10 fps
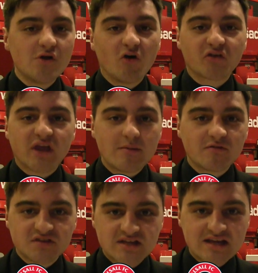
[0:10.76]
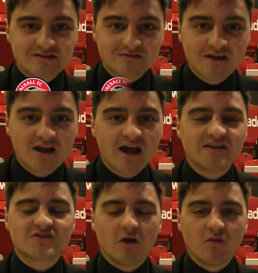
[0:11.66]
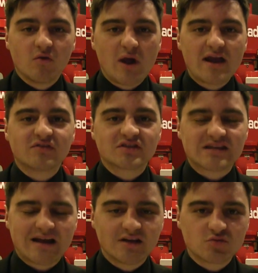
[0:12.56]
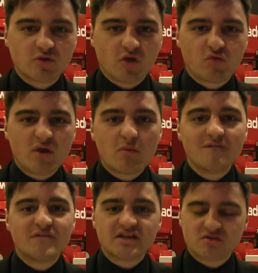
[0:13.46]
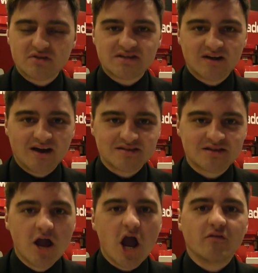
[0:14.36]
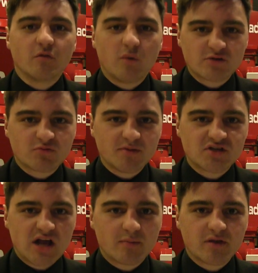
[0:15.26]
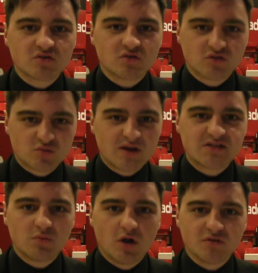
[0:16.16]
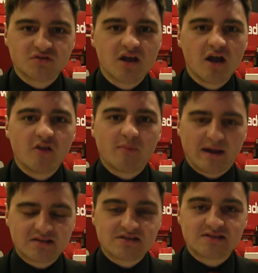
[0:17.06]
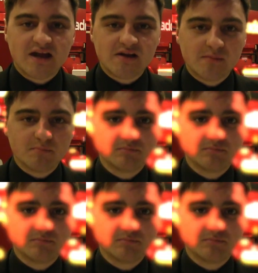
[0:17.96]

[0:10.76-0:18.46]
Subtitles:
North game of the season, and it's gone the way of the Saddlers with a 3-1 victory tonight over West Bromwich Albion's under-21s at the Bankers Stadium.